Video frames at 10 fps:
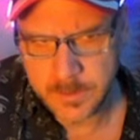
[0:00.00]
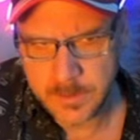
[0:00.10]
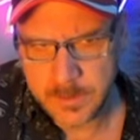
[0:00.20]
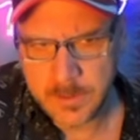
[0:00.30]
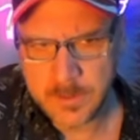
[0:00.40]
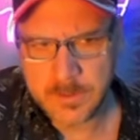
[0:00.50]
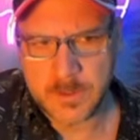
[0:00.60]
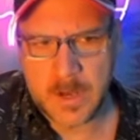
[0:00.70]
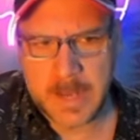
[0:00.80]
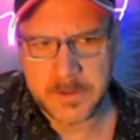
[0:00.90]
So
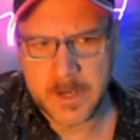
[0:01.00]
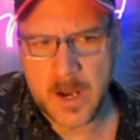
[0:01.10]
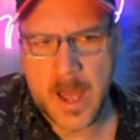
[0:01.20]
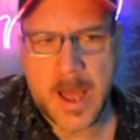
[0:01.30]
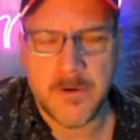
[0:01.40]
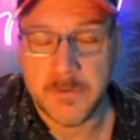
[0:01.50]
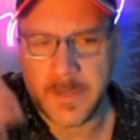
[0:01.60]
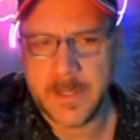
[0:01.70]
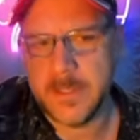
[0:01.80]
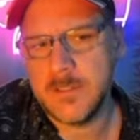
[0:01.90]
I do not, out of
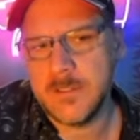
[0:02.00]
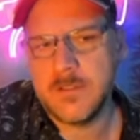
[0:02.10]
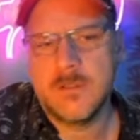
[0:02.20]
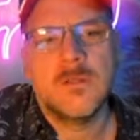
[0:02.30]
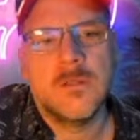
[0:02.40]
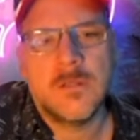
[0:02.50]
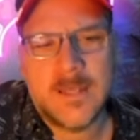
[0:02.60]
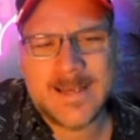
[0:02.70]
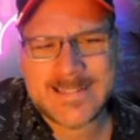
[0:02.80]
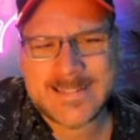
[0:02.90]
hand,
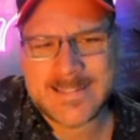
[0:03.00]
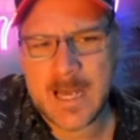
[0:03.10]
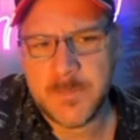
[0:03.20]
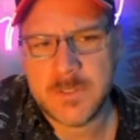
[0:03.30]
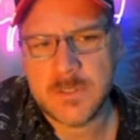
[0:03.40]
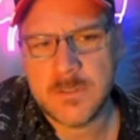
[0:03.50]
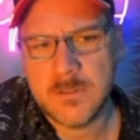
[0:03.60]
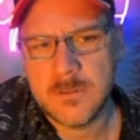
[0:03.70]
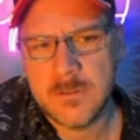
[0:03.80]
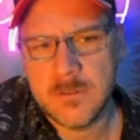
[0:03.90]
accept
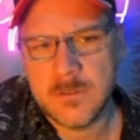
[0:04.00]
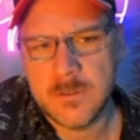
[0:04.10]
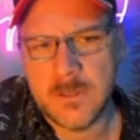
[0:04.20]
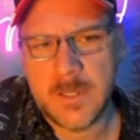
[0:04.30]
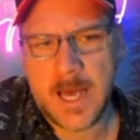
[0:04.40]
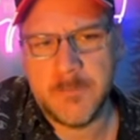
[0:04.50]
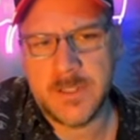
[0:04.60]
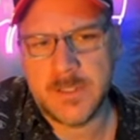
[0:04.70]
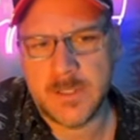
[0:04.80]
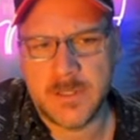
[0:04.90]
that
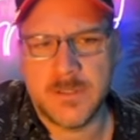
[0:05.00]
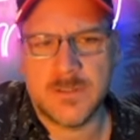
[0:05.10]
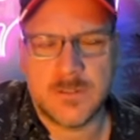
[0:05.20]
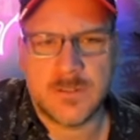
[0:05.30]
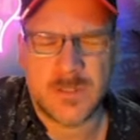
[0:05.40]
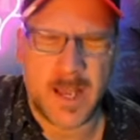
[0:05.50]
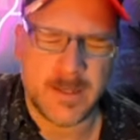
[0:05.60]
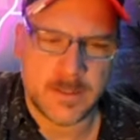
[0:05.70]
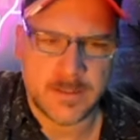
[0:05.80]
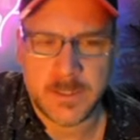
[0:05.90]
because sight
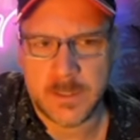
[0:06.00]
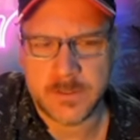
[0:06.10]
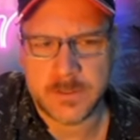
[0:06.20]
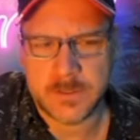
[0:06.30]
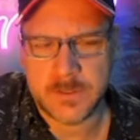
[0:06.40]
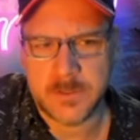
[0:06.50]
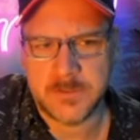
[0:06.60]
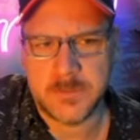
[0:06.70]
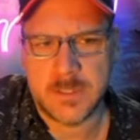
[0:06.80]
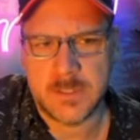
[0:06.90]
intelligence tells me
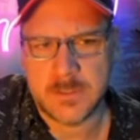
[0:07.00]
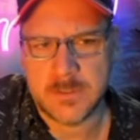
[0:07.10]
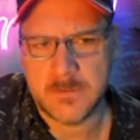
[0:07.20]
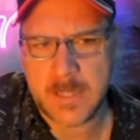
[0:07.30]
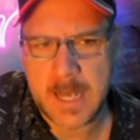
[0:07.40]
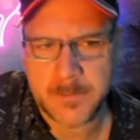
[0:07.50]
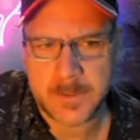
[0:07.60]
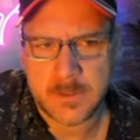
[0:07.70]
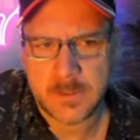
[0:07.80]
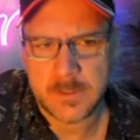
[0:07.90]
that this is what happened,
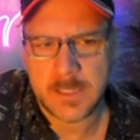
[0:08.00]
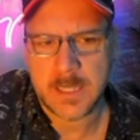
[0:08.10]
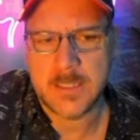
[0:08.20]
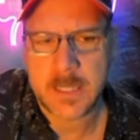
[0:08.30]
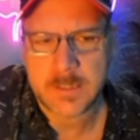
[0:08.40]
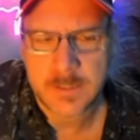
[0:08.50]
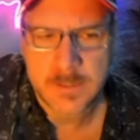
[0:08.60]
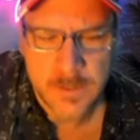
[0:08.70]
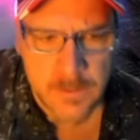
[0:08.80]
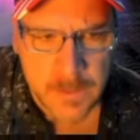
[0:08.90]
that it
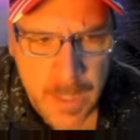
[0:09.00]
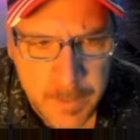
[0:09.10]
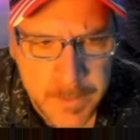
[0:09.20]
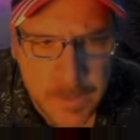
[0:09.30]
necessarily happened.